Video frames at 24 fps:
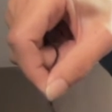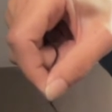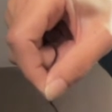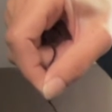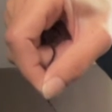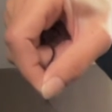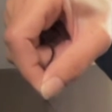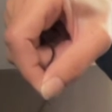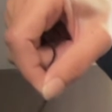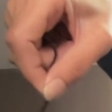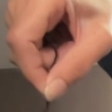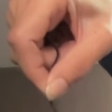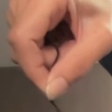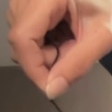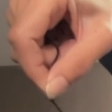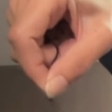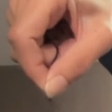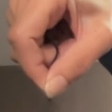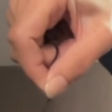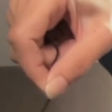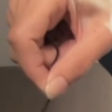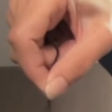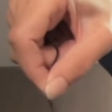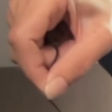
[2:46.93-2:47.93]
you can
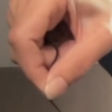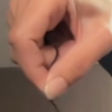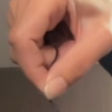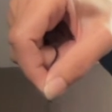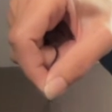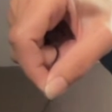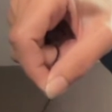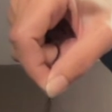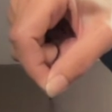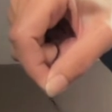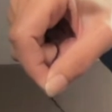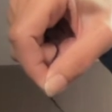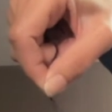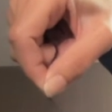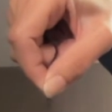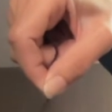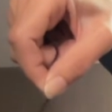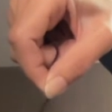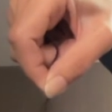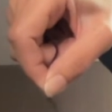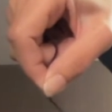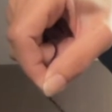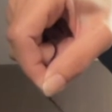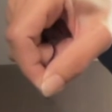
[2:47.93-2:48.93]
see that the
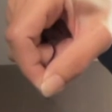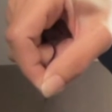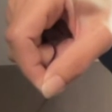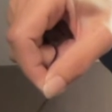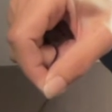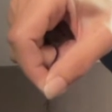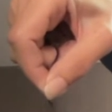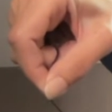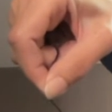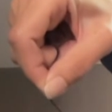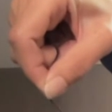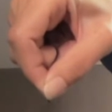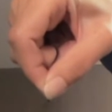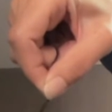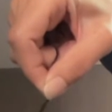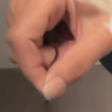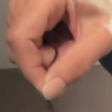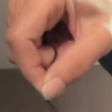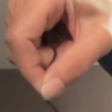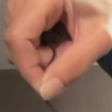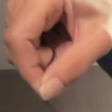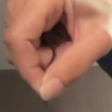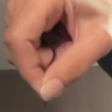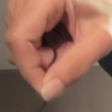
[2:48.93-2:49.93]
spin is
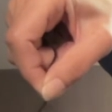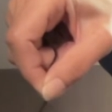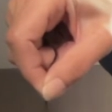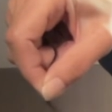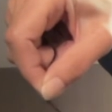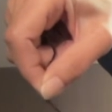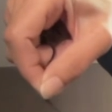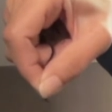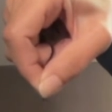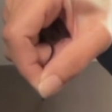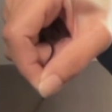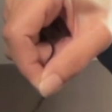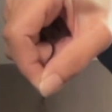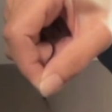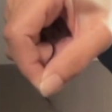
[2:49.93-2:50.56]
getting stronger.